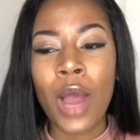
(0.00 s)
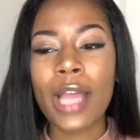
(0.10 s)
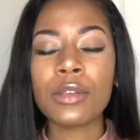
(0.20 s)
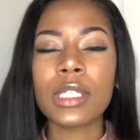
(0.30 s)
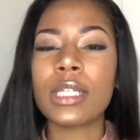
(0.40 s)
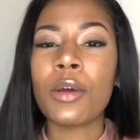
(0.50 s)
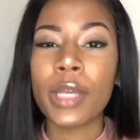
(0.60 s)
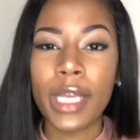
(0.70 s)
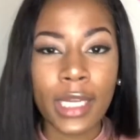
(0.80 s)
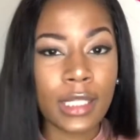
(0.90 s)
I used to sell
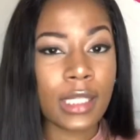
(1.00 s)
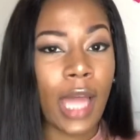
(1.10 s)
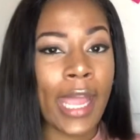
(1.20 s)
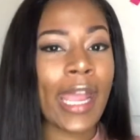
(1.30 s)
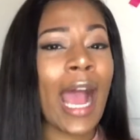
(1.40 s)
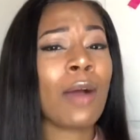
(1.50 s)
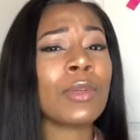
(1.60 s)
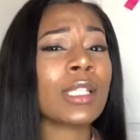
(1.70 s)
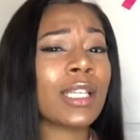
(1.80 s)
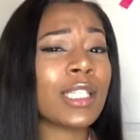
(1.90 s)
candy. Like, I
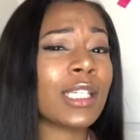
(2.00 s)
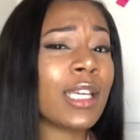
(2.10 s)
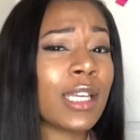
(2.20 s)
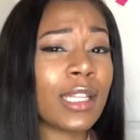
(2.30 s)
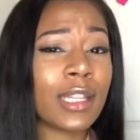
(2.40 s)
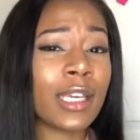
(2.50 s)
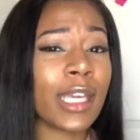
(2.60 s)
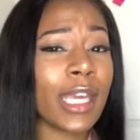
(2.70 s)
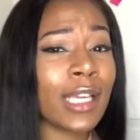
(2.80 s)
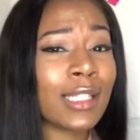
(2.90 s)
was legit the
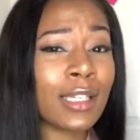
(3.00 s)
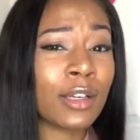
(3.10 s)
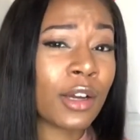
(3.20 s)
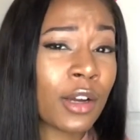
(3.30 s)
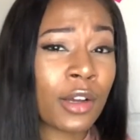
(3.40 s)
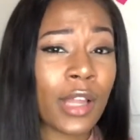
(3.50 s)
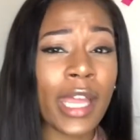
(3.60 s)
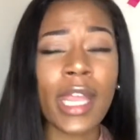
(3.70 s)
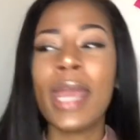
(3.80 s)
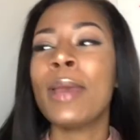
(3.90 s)
candy girl.
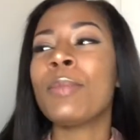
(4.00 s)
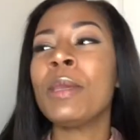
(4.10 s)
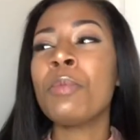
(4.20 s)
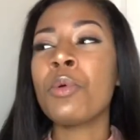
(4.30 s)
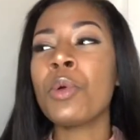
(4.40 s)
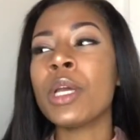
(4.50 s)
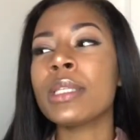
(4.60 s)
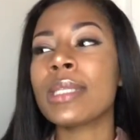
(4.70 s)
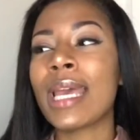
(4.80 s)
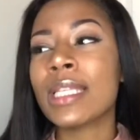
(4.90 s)
Like, people would
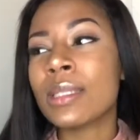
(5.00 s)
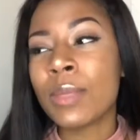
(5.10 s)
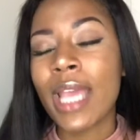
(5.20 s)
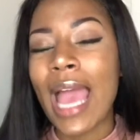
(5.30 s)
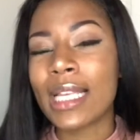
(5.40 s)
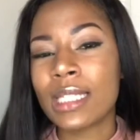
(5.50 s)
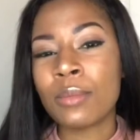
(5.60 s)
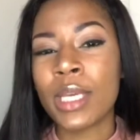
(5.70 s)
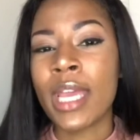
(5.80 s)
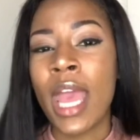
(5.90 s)
text me asking
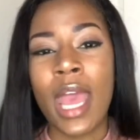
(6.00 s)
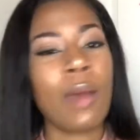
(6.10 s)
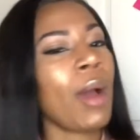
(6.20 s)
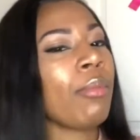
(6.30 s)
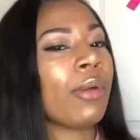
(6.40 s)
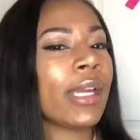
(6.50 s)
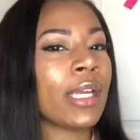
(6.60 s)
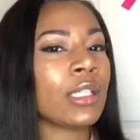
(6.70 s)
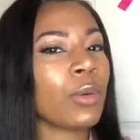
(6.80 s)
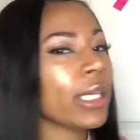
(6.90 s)
me, am I bringing
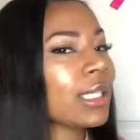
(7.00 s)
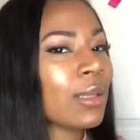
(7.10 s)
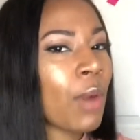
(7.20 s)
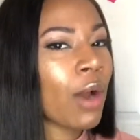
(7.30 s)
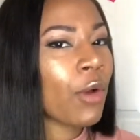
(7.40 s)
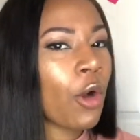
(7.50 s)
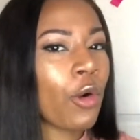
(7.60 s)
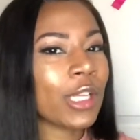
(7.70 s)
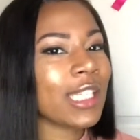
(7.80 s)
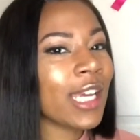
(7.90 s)
Twix tomorrow or
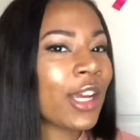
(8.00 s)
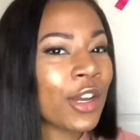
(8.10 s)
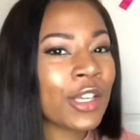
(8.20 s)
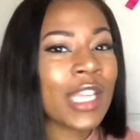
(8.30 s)
Snickers?